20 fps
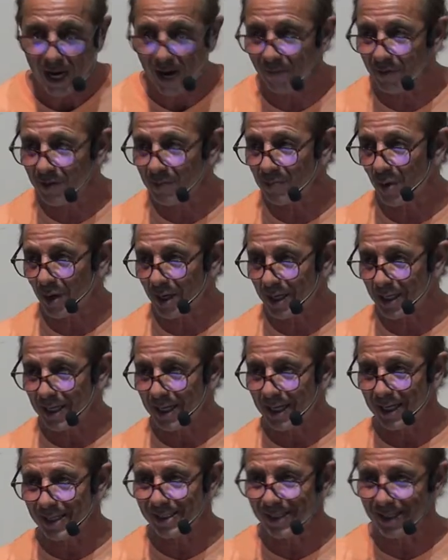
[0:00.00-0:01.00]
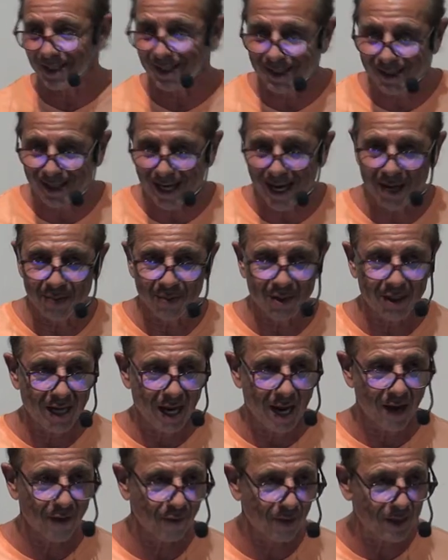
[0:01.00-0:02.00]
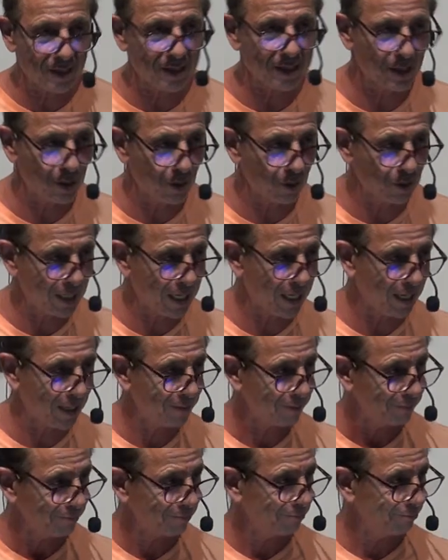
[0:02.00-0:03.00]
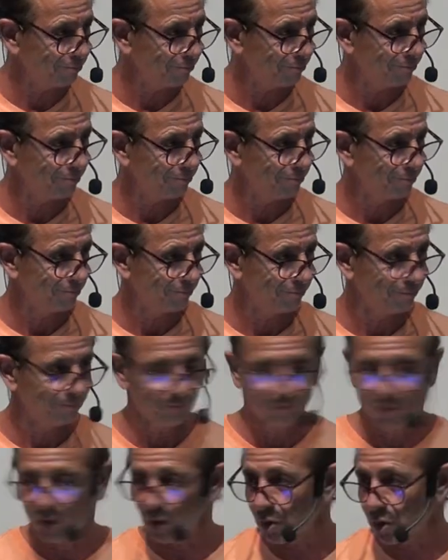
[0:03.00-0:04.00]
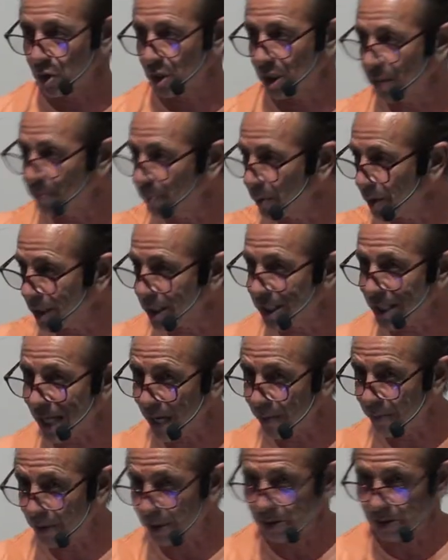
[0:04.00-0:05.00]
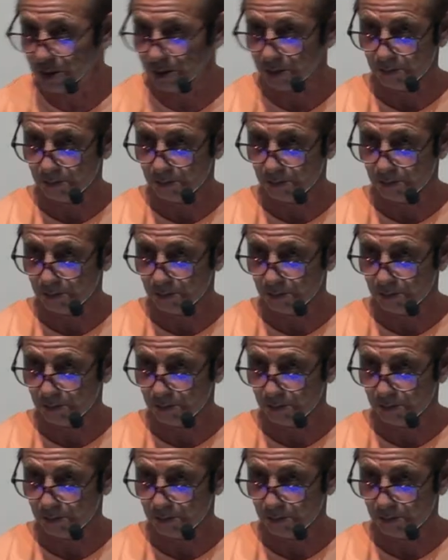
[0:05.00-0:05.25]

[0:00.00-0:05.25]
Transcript: Everybody has an assignment every single day. They're simple assignments.